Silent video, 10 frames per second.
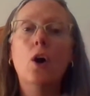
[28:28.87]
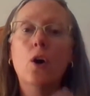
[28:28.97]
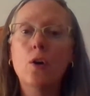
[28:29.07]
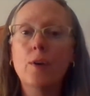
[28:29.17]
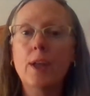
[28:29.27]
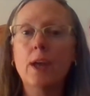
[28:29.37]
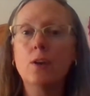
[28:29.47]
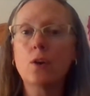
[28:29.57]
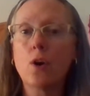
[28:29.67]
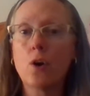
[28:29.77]

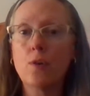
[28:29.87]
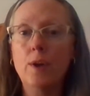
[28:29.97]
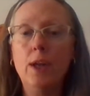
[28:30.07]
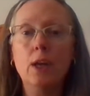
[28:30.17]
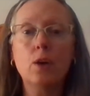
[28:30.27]
Hurrian, Kuri,